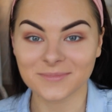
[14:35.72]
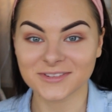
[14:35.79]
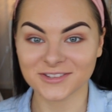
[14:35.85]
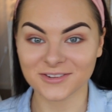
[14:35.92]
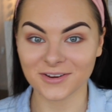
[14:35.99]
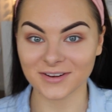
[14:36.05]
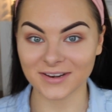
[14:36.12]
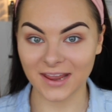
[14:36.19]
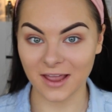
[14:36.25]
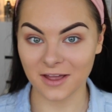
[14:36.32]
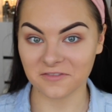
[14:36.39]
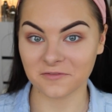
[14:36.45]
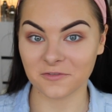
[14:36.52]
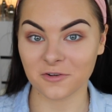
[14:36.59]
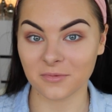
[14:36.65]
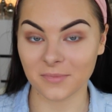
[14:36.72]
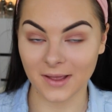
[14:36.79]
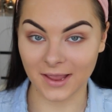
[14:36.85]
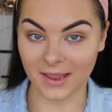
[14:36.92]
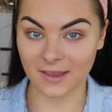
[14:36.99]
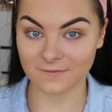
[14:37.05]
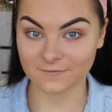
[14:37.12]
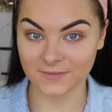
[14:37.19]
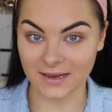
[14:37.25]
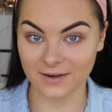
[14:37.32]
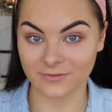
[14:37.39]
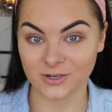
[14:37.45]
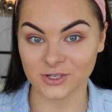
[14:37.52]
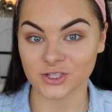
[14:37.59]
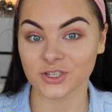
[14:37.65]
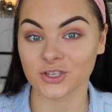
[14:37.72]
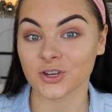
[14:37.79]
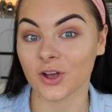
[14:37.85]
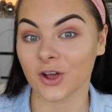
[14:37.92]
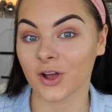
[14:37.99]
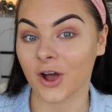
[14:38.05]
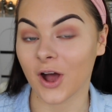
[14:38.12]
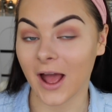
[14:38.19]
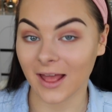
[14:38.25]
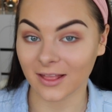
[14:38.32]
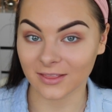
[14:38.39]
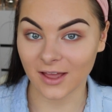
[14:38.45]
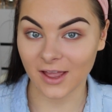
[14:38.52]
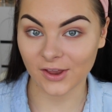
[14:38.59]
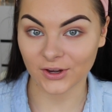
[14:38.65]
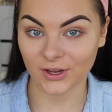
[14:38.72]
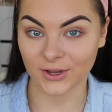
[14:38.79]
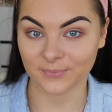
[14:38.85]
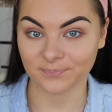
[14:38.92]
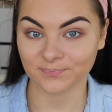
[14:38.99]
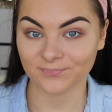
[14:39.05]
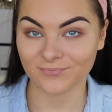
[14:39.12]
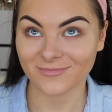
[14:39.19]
So now for my favourite eyeliner.